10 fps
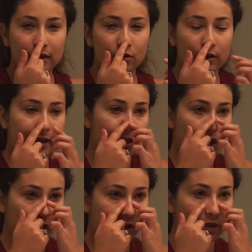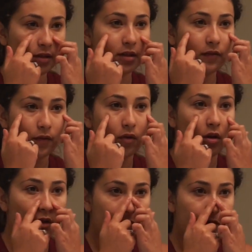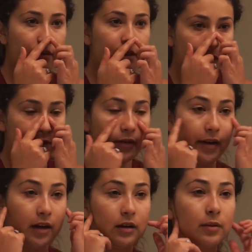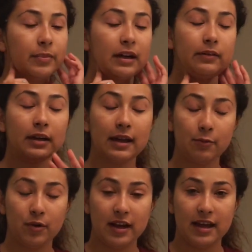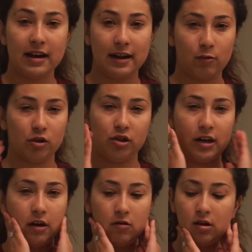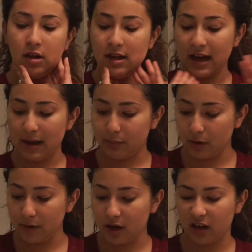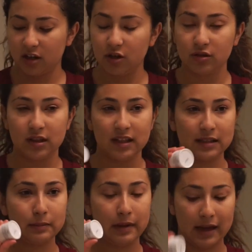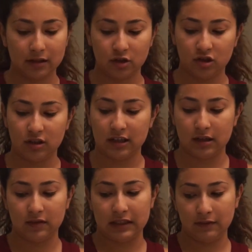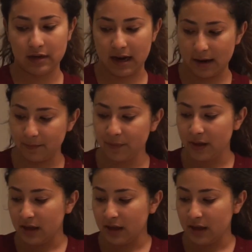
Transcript: little like dots and stuff all around this area right here. But I went ahead and I washed it out. I'm probably not going to use this mask just to kind of save time.